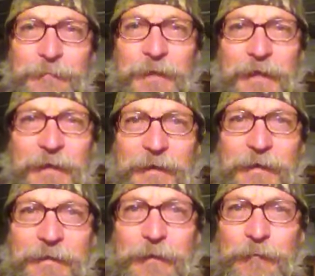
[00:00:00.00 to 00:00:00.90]
it
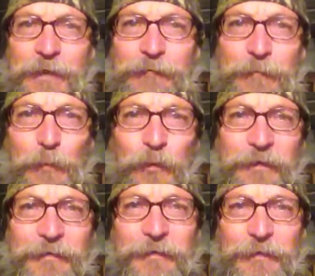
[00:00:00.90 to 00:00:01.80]
and get ready for more
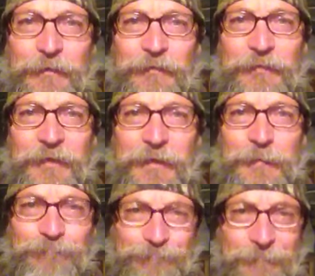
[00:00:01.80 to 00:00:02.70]
details to
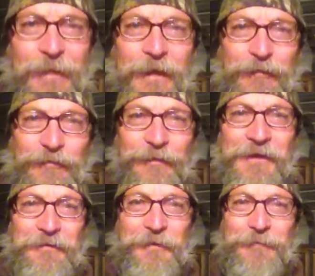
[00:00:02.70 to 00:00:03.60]
come. I'll see you
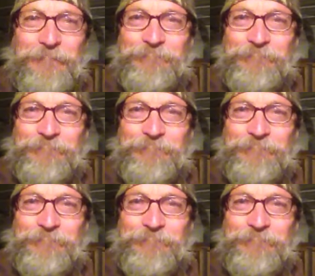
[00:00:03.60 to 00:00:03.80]
out there.